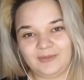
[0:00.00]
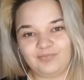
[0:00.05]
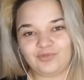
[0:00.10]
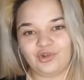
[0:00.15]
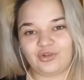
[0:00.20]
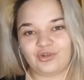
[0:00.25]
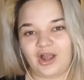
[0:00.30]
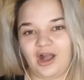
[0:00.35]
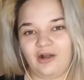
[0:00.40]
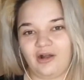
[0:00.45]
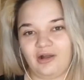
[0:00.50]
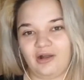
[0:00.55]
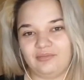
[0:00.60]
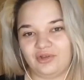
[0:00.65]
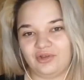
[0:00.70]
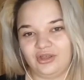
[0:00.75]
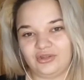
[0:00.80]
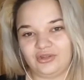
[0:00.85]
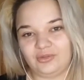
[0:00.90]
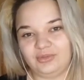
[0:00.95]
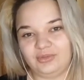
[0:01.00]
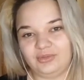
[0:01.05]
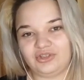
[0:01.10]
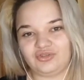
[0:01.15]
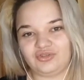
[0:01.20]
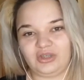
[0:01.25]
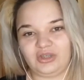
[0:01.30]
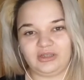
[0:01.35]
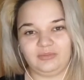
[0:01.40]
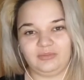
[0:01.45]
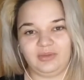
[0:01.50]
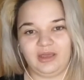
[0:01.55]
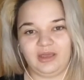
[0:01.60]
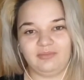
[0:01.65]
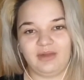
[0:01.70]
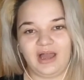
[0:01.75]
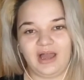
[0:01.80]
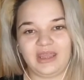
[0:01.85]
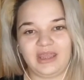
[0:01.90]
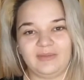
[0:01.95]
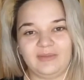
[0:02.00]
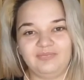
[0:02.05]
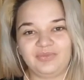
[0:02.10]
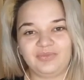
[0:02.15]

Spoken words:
or how I'm going to be treated by my